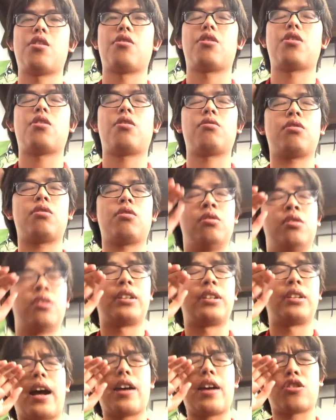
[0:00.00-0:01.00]
No,
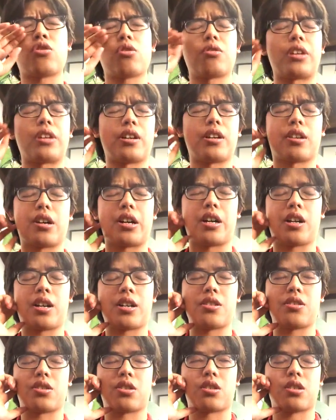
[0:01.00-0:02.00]
yeah, I totally
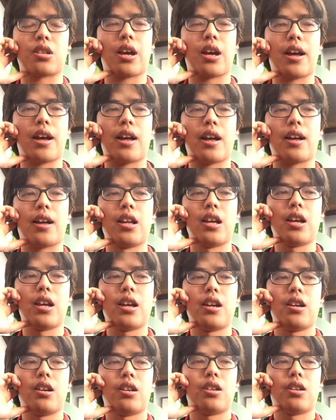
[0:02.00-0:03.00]
agree, because
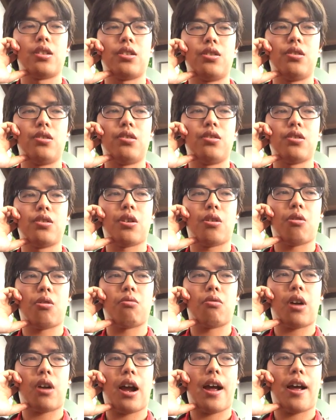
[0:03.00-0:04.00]
you
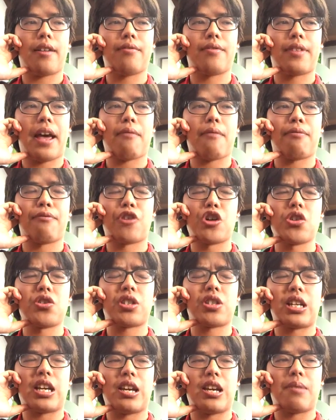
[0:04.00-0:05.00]
know, that
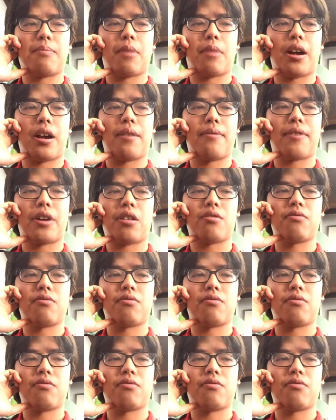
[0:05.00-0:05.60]
first game I